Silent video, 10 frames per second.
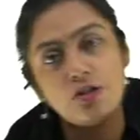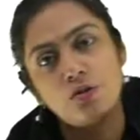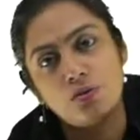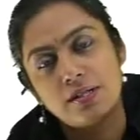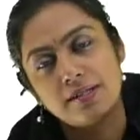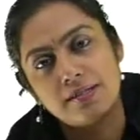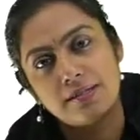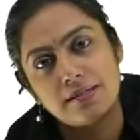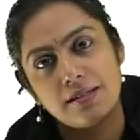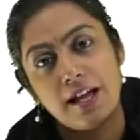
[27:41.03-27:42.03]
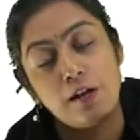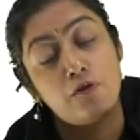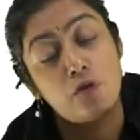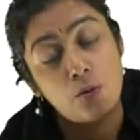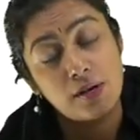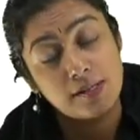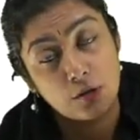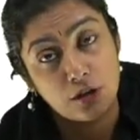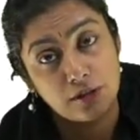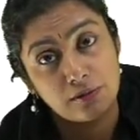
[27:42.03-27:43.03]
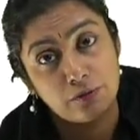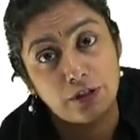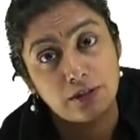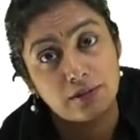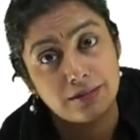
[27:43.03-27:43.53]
to notice and focus on with